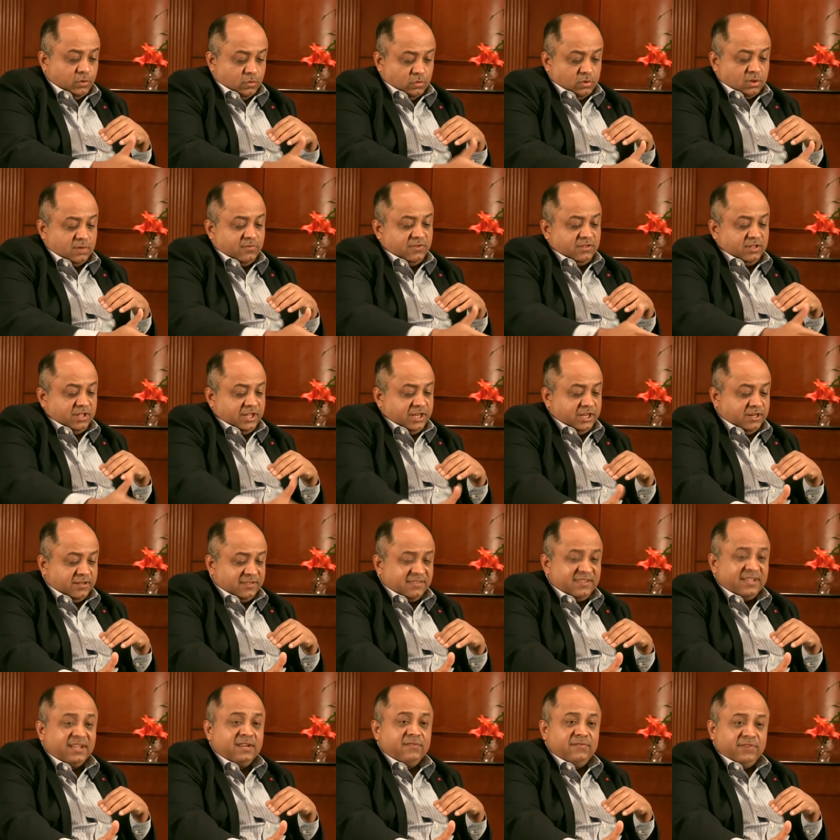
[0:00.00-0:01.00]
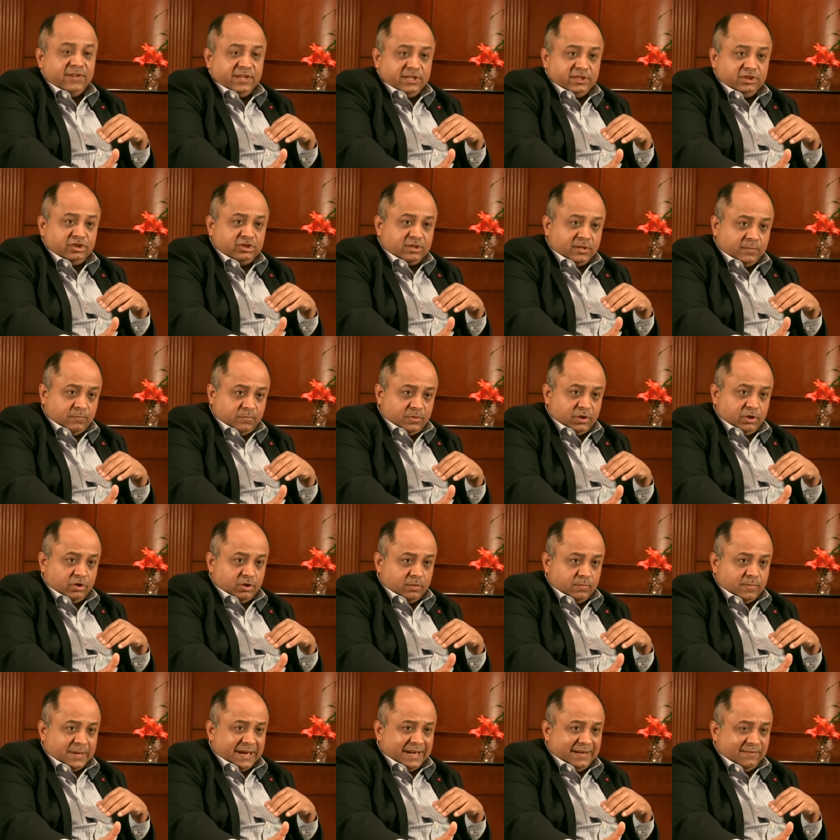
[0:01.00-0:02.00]
you obviously need a significant jump in
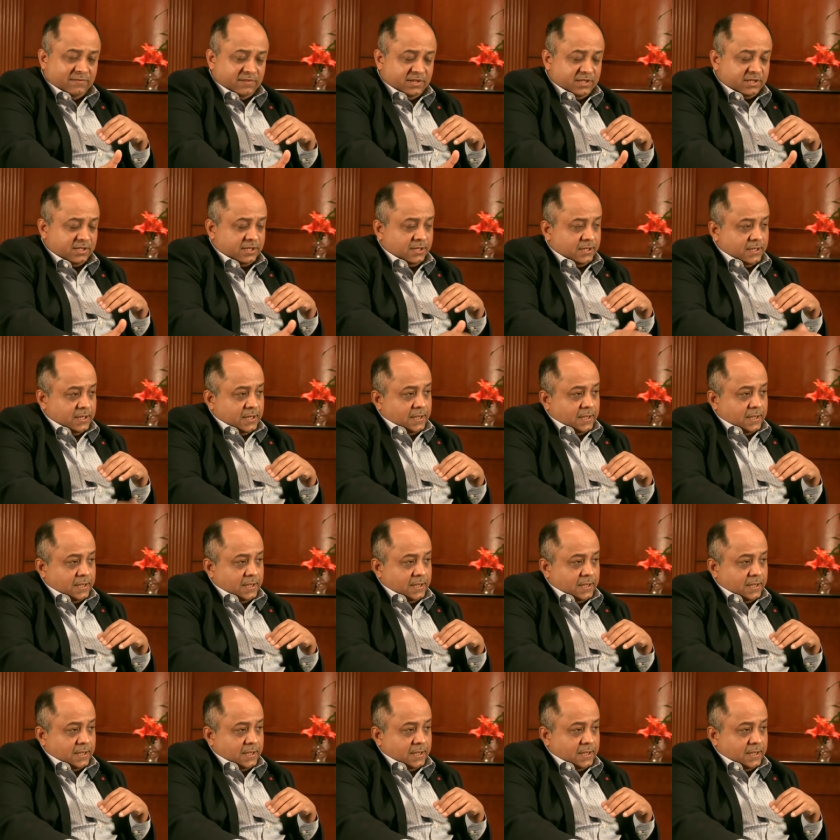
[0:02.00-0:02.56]
your bandwidth.